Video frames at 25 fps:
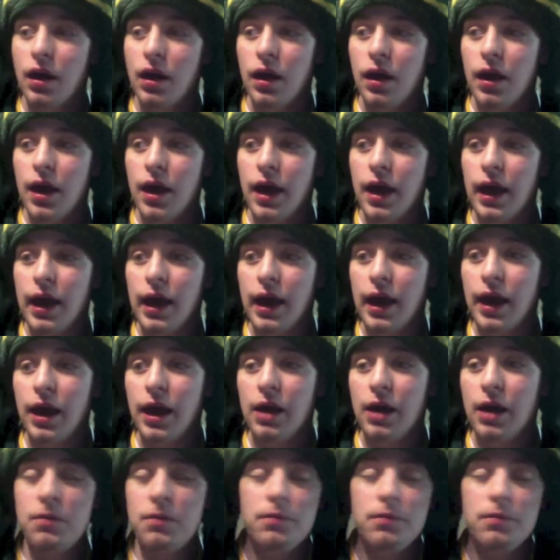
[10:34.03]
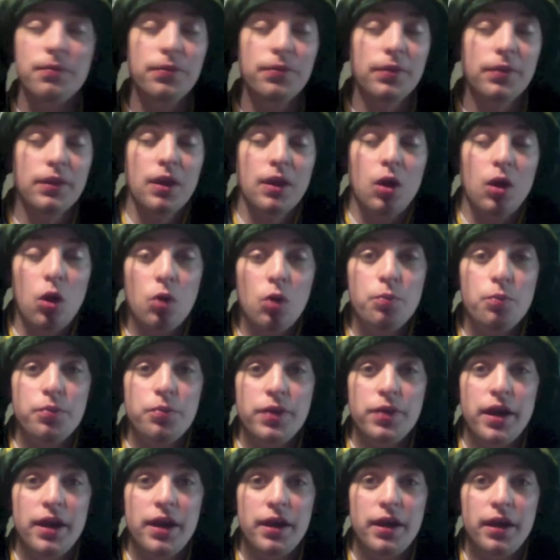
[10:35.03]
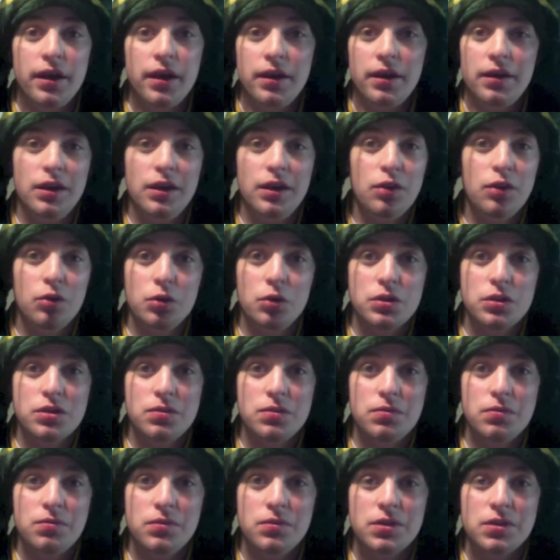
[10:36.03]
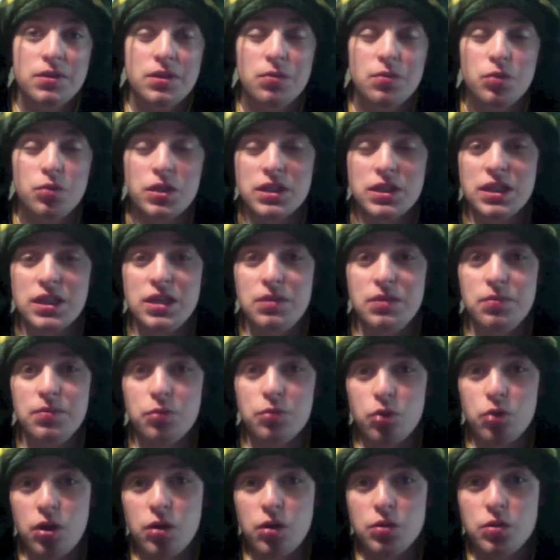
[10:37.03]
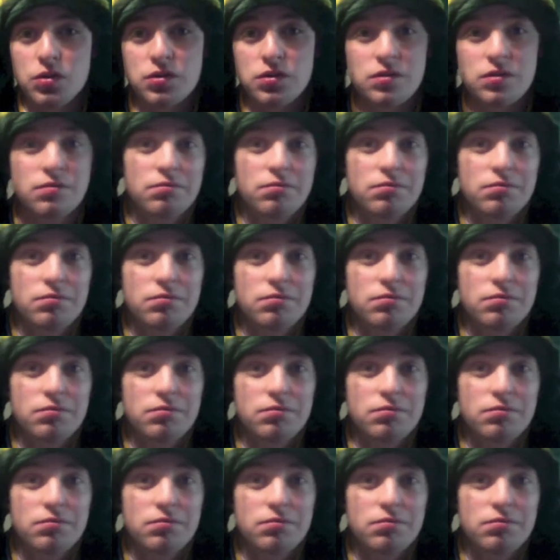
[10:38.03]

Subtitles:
and hope that he throws some risky throws.